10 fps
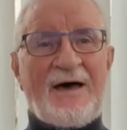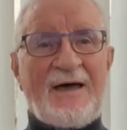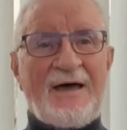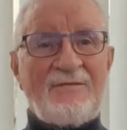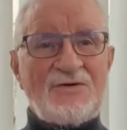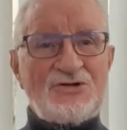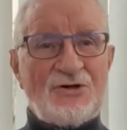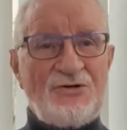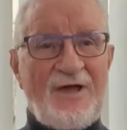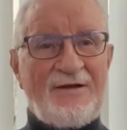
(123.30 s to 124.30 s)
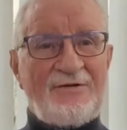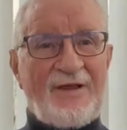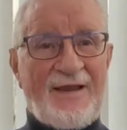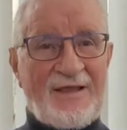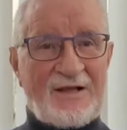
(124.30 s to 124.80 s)
I haven't shown you
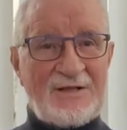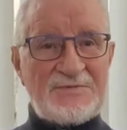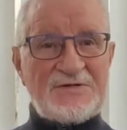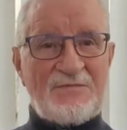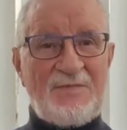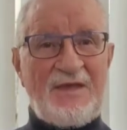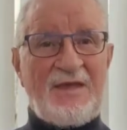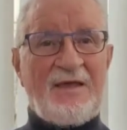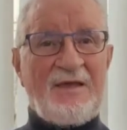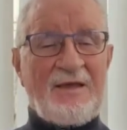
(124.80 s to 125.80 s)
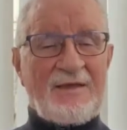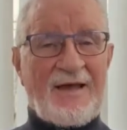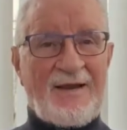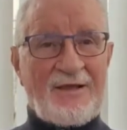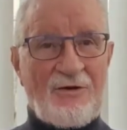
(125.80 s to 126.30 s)
any clips of me
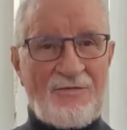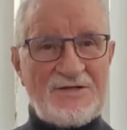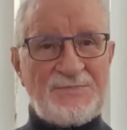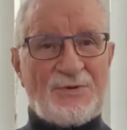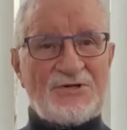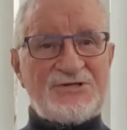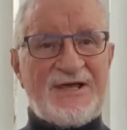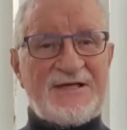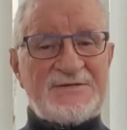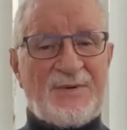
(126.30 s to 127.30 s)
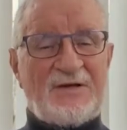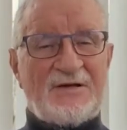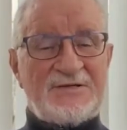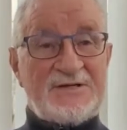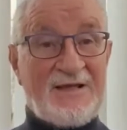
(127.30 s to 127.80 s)
carrying out this process,
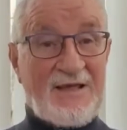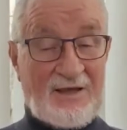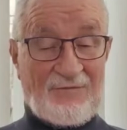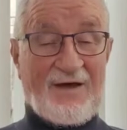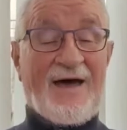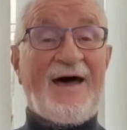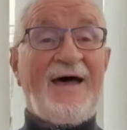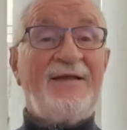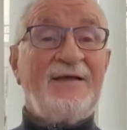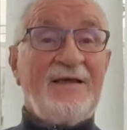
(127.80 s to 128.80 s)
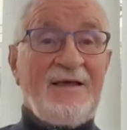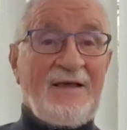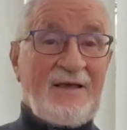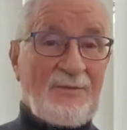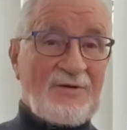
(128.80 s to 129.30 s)
because if I had,
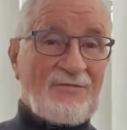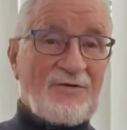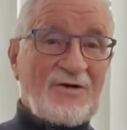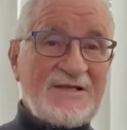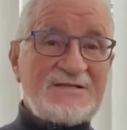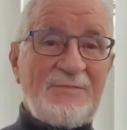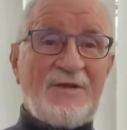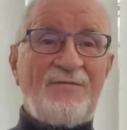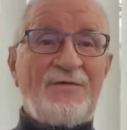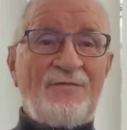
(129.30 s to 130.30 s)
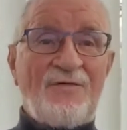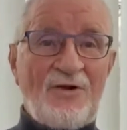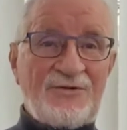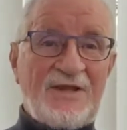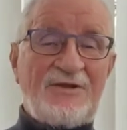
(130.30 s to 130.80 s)
it would have looked like something from
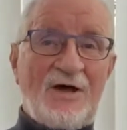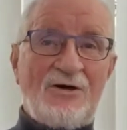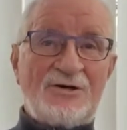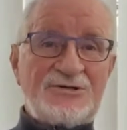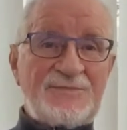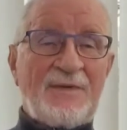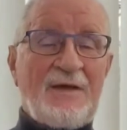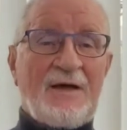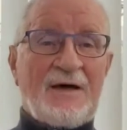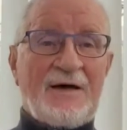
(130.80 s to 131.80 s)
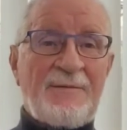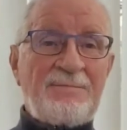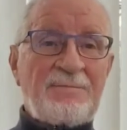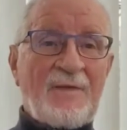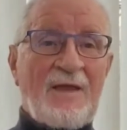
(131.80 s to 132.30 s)
Fawlty Towers.
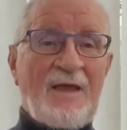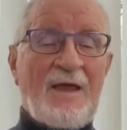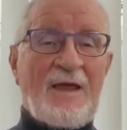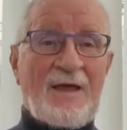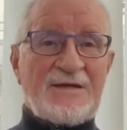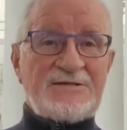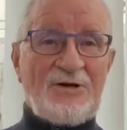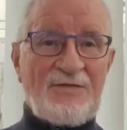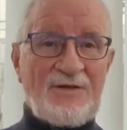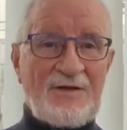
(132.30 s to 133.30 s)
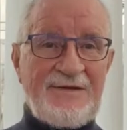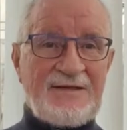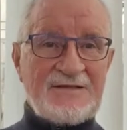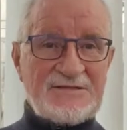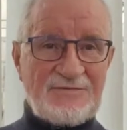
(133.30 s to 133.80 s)
It's not the
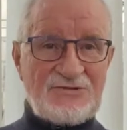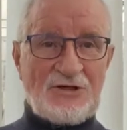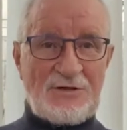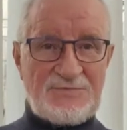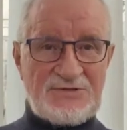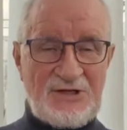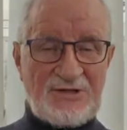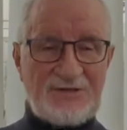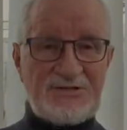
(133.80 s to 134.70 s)
neatest of jobs, as you can